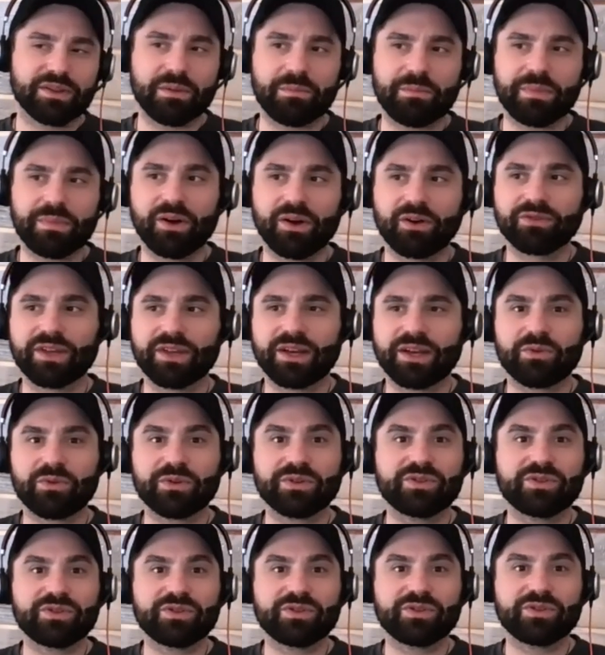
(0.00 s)
The building
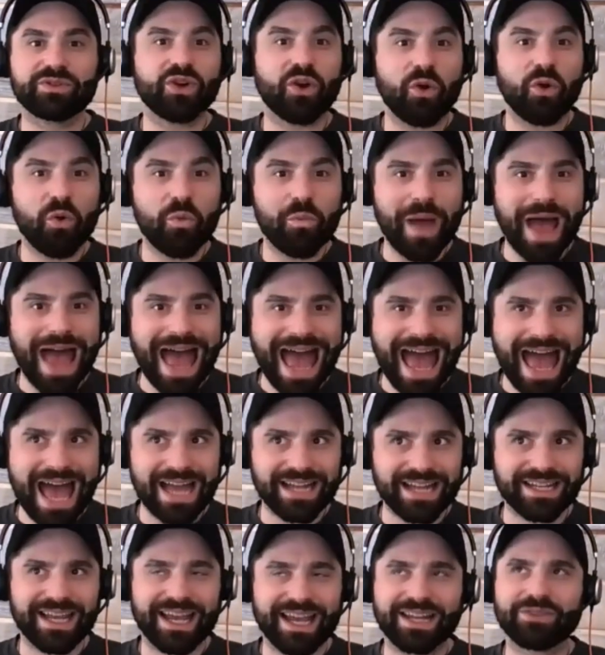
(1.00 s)
was so
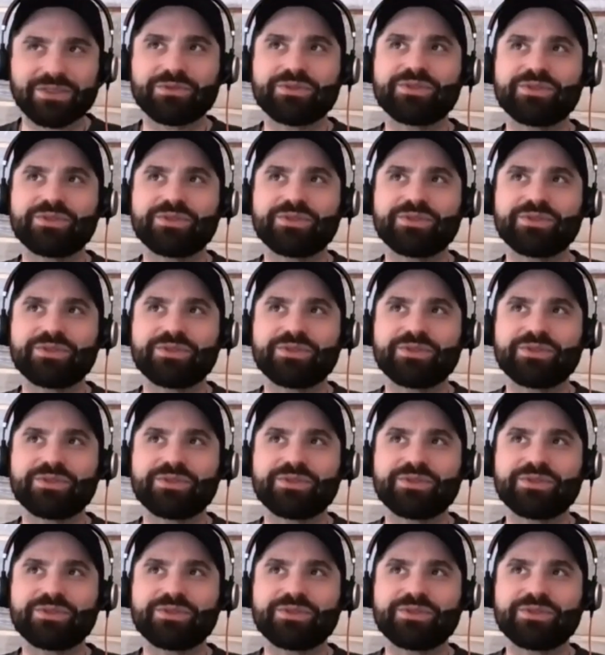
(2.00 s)
bad and it was